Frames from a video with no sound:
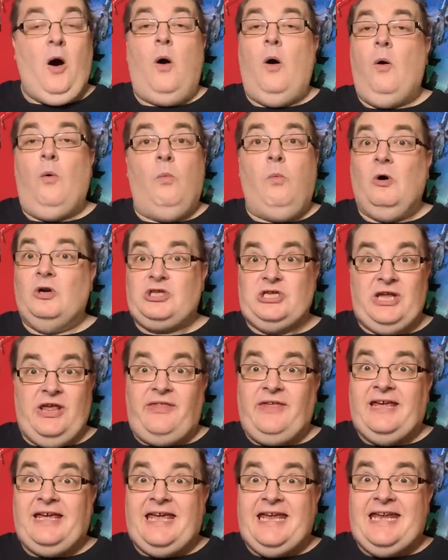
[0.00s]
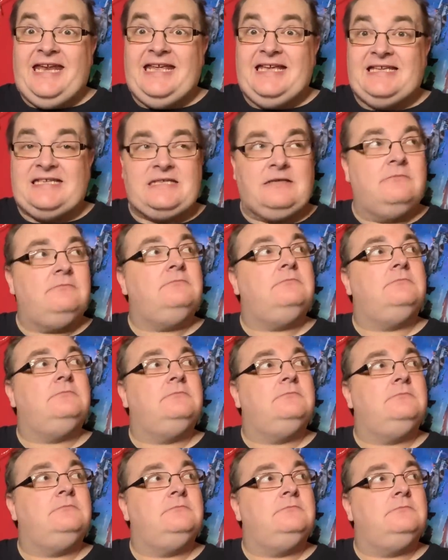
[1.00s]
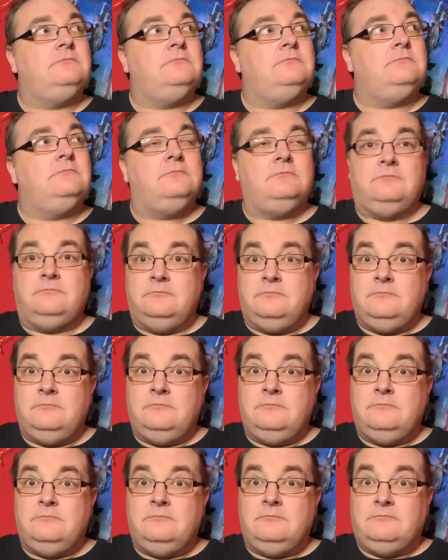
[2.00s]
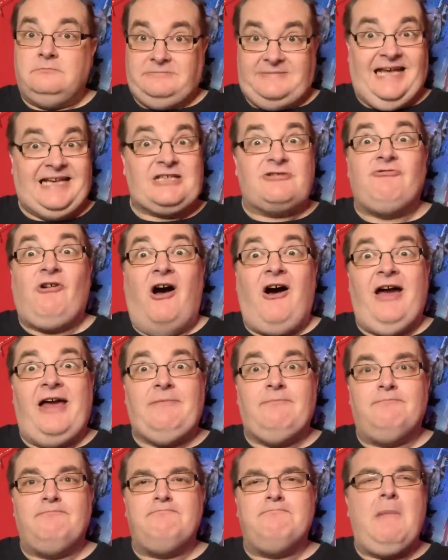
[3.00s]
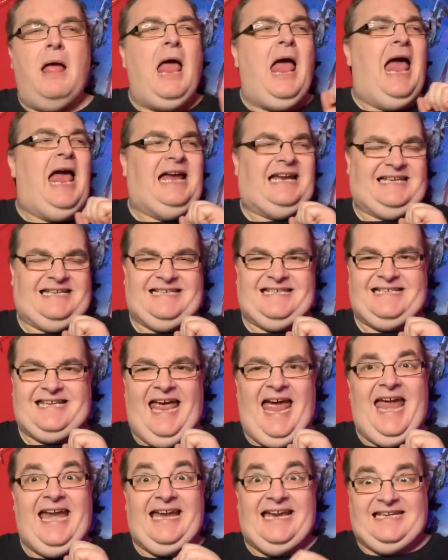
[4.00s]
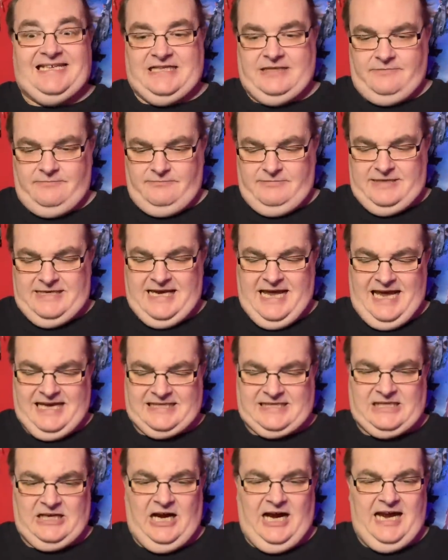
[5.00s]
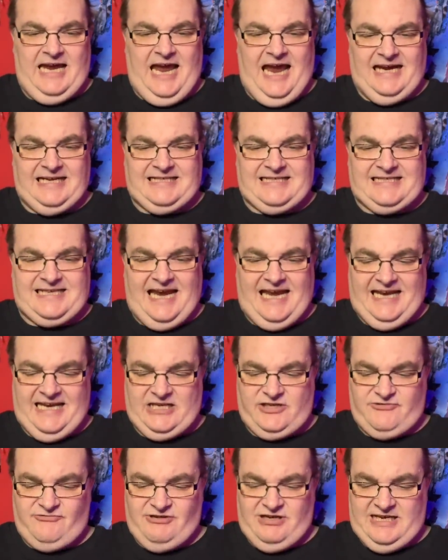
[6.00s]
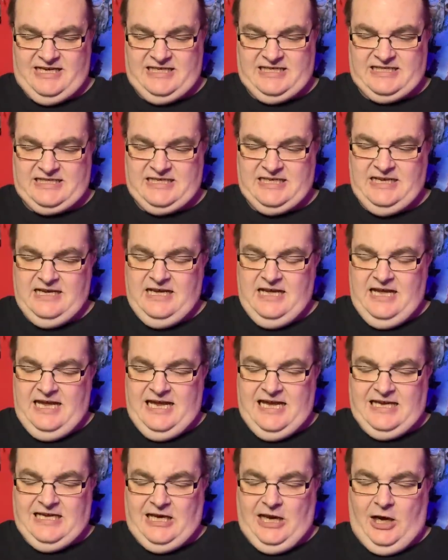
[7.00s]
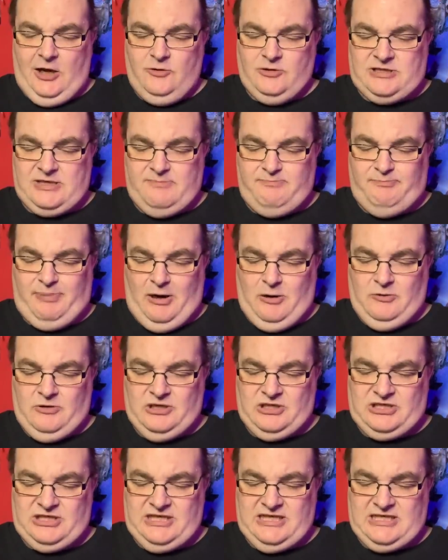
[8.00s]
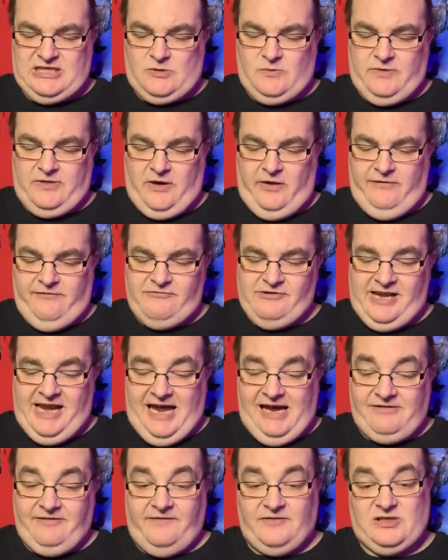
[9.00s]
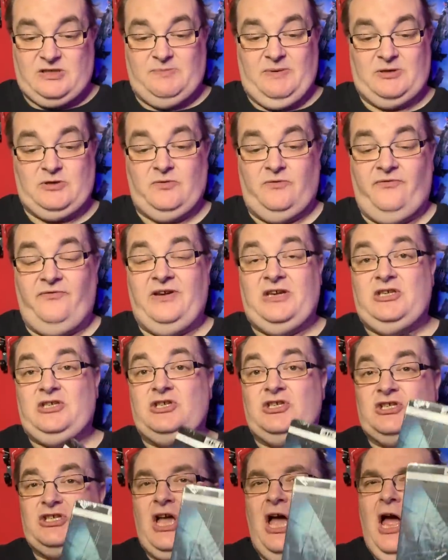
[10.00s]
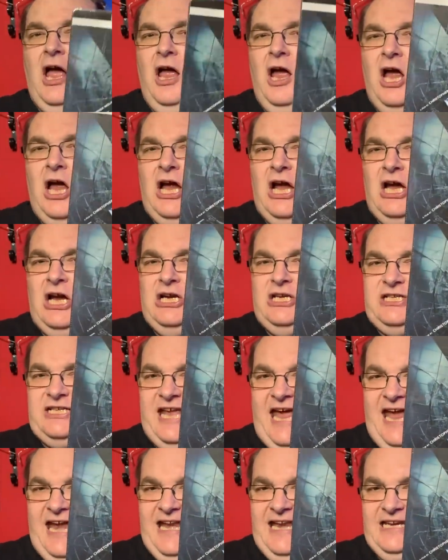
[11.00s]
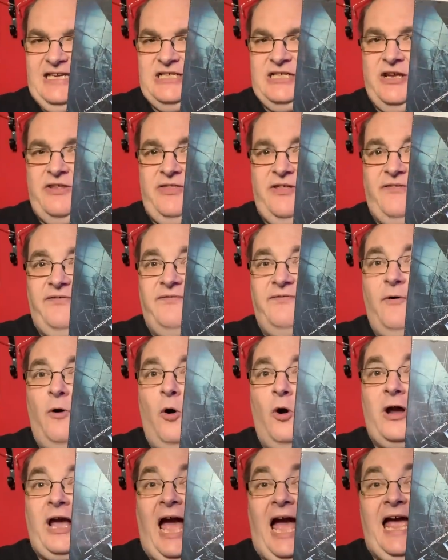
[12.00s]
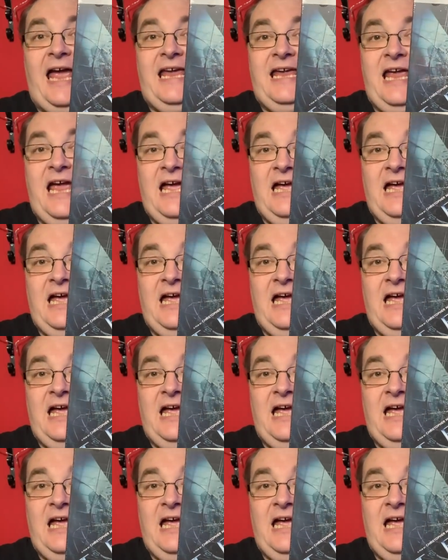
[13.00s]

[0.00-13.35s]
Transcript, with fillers: what do you think it is? It's Tenet, you fat git. That's right, Tenet. Yes, I had Tenet released. Includes a bonus disc with over an hour of special features. Tenet, the 4K